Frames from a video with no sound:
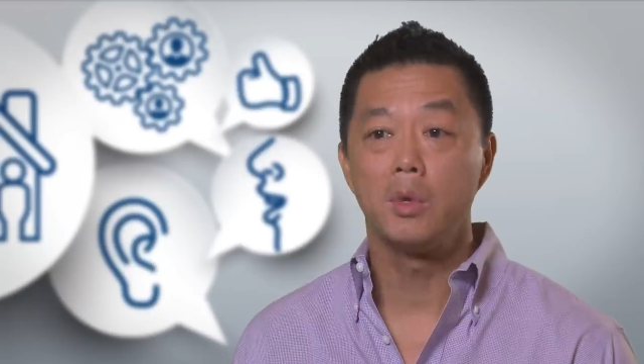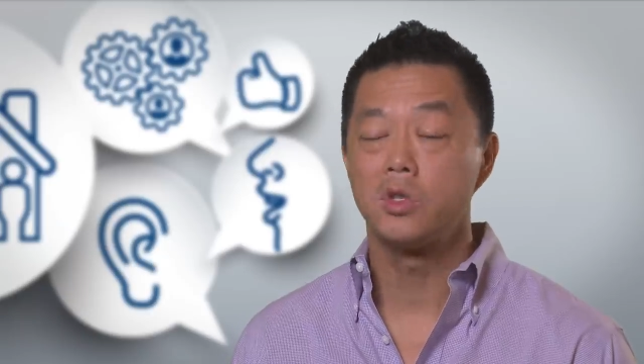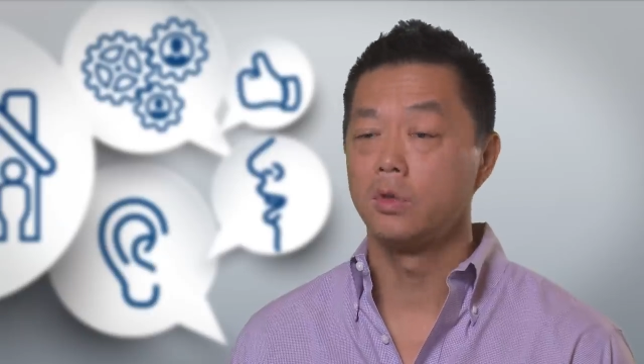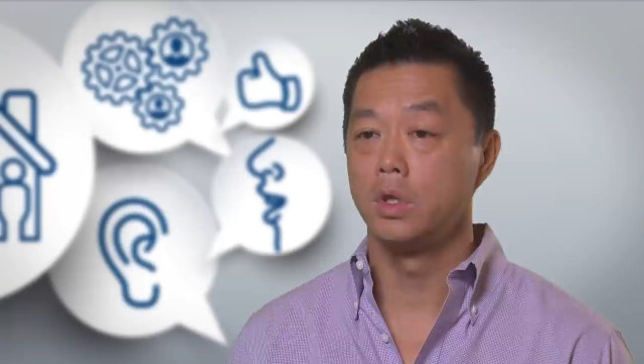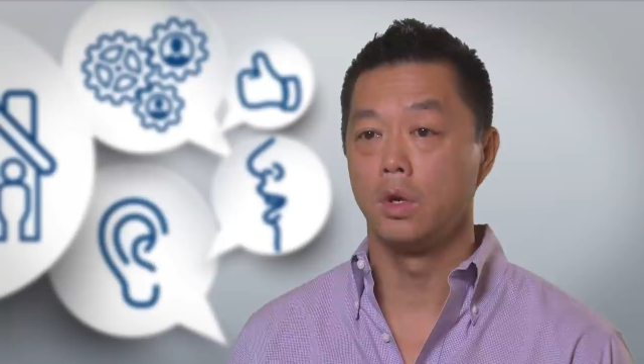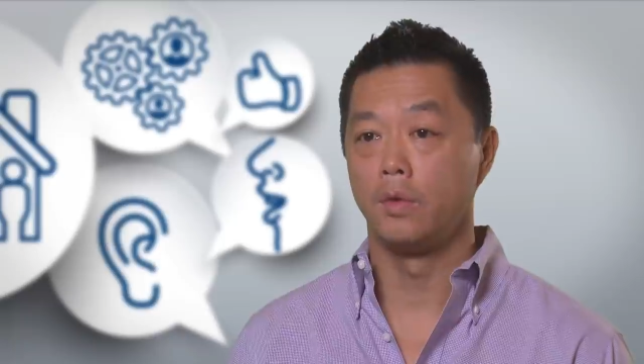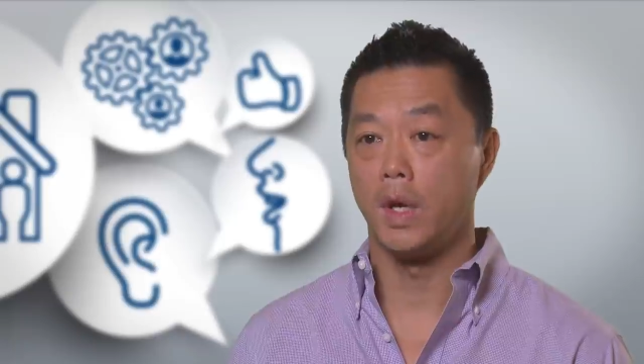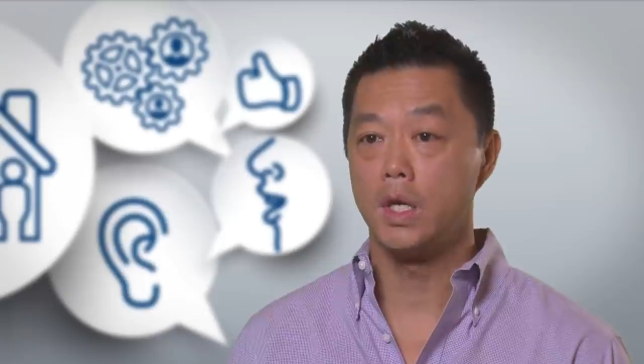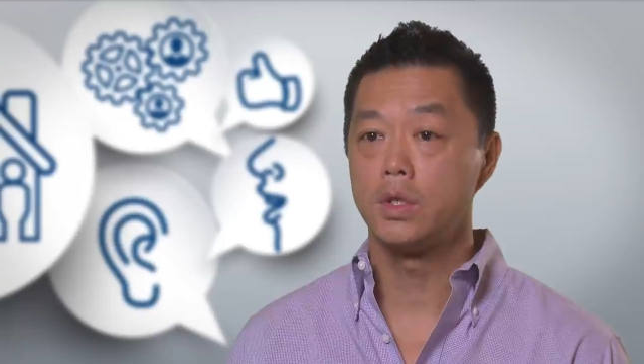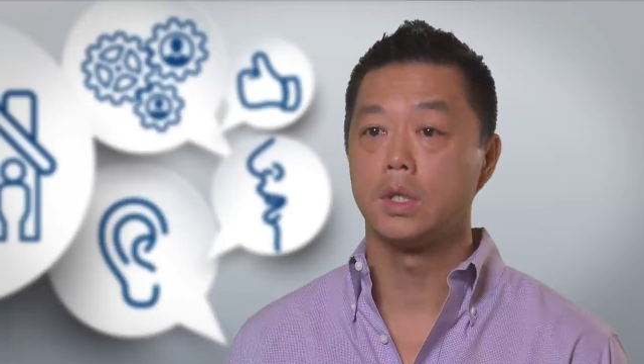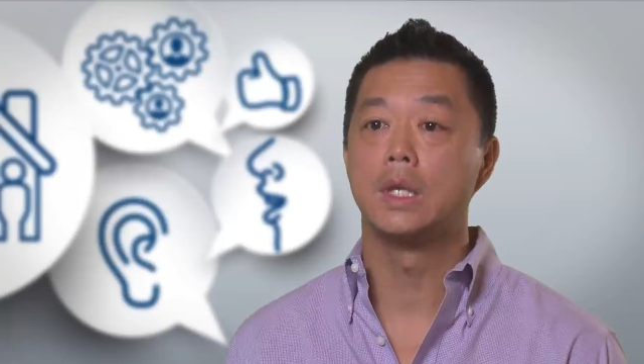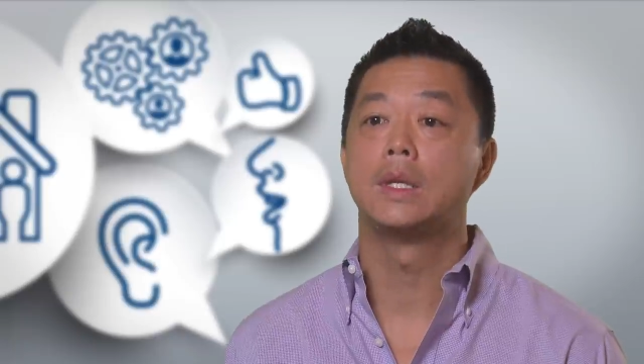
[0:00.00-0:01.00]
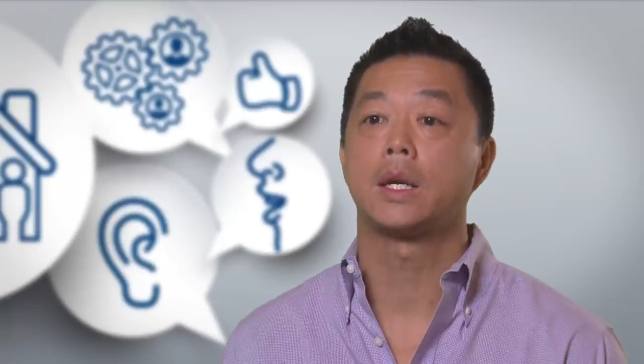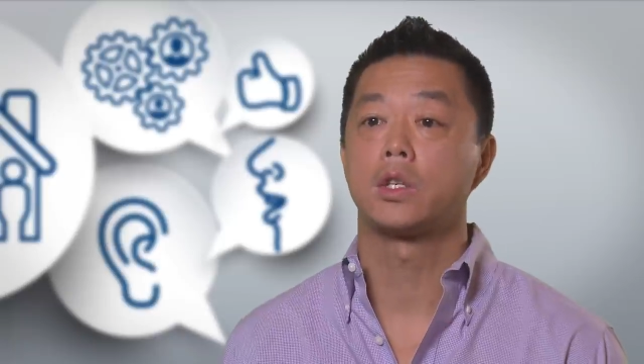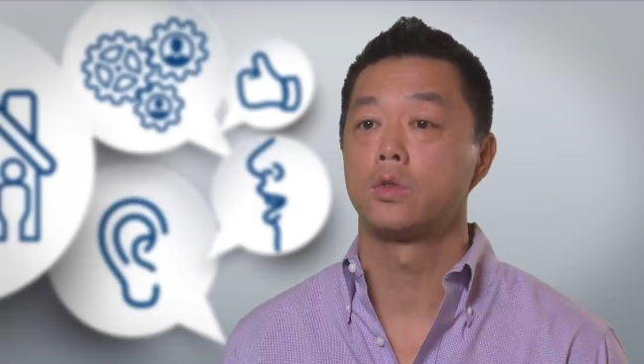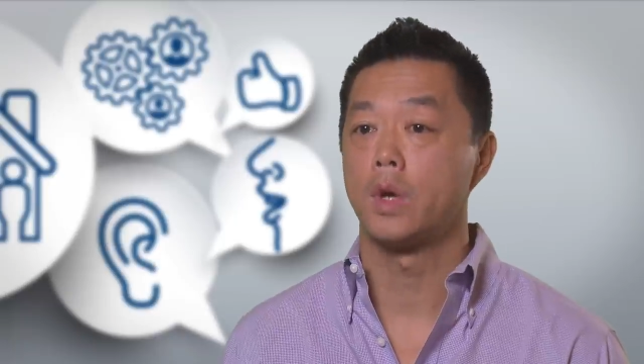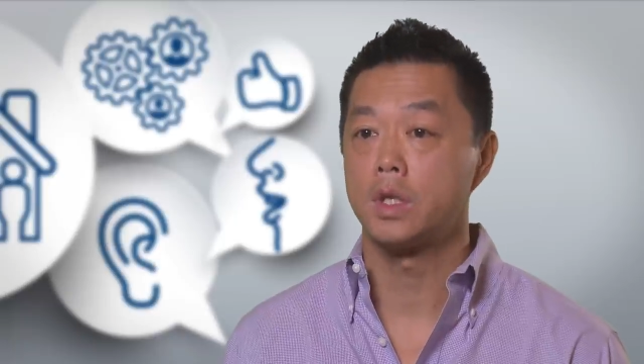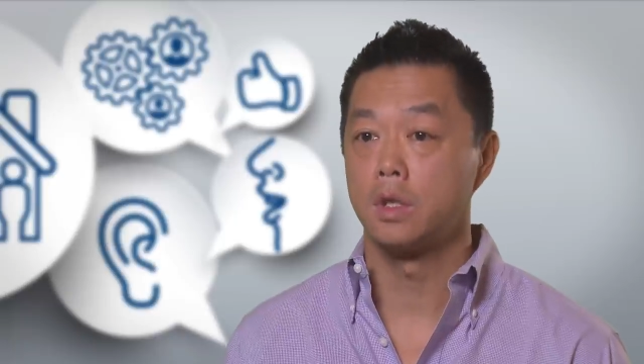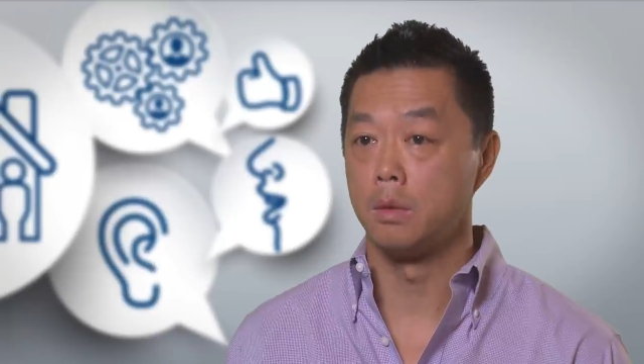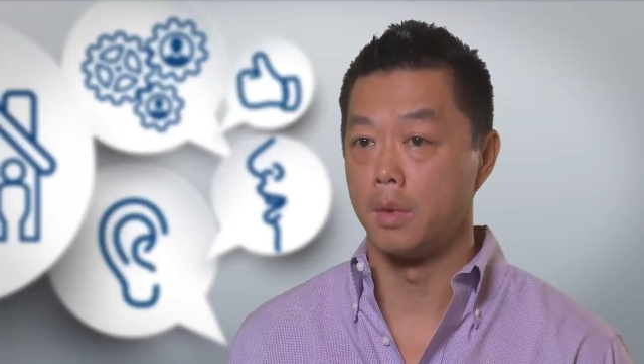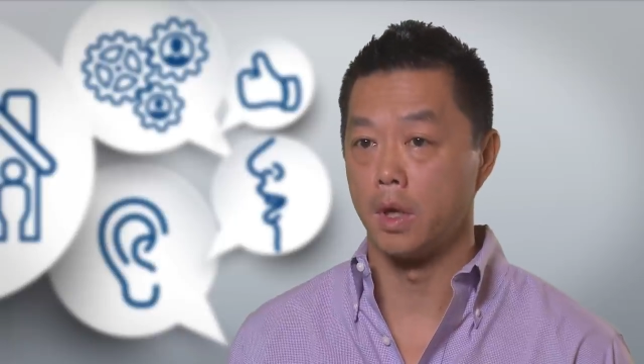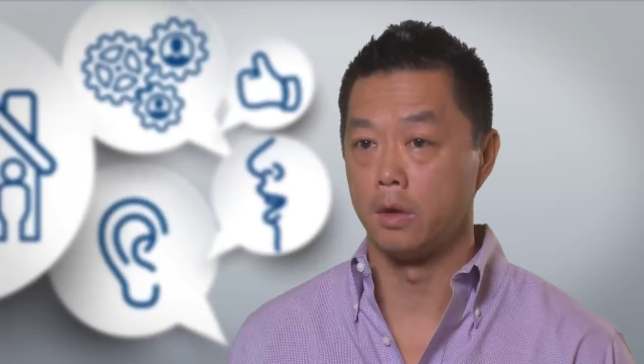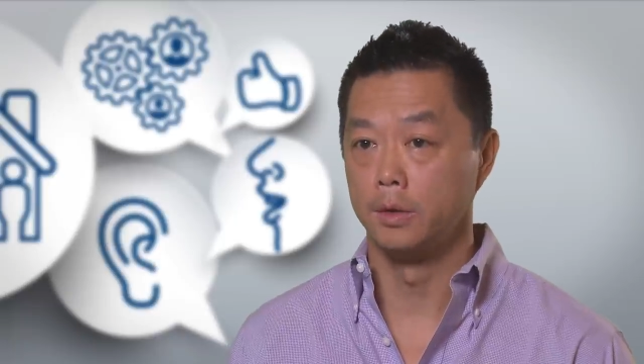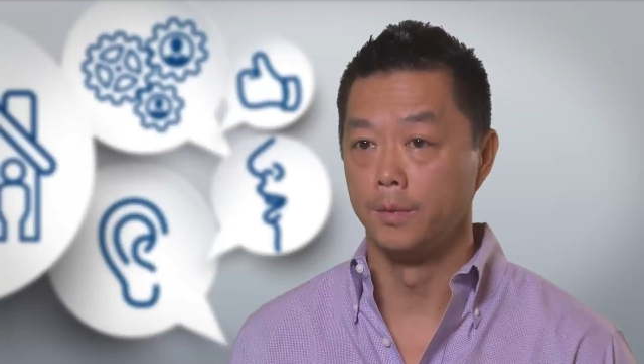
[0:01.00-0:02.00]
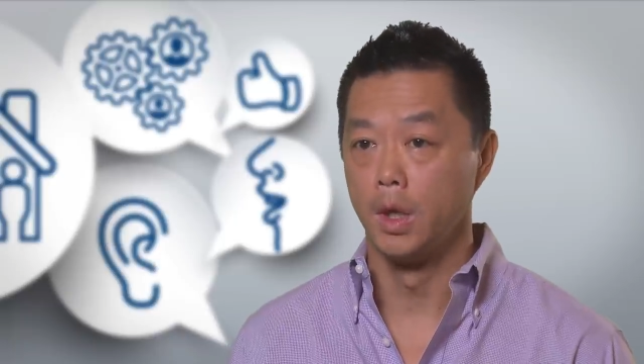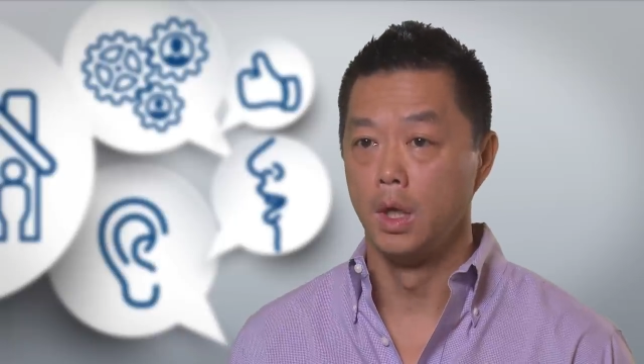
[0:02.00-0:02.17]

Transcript: months or a year of age can detect stress in the mother.